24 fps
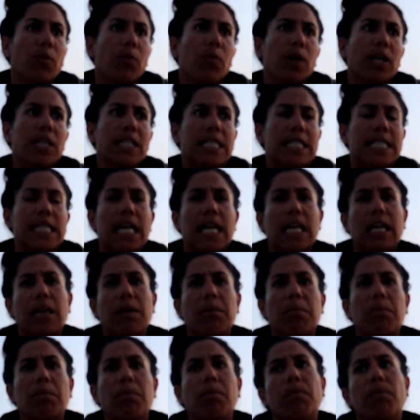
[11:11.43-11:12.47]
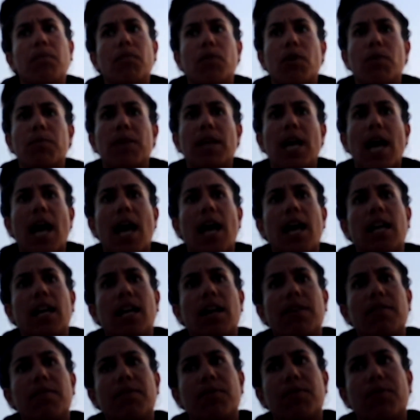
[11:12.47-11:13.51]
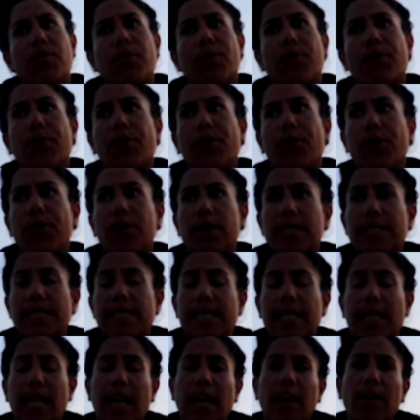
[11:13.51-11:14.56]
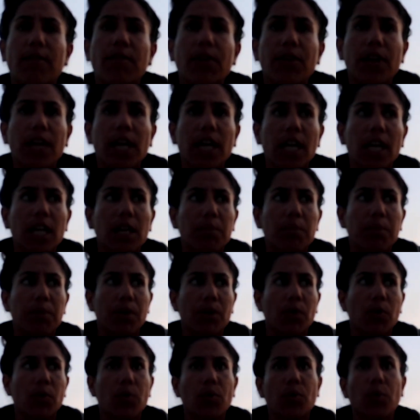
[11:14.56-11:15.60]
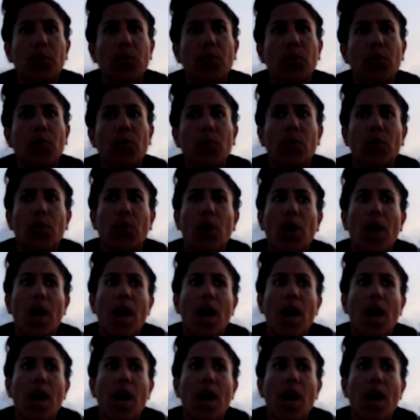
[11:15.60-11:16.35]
were taken from the island for slavery in Peru.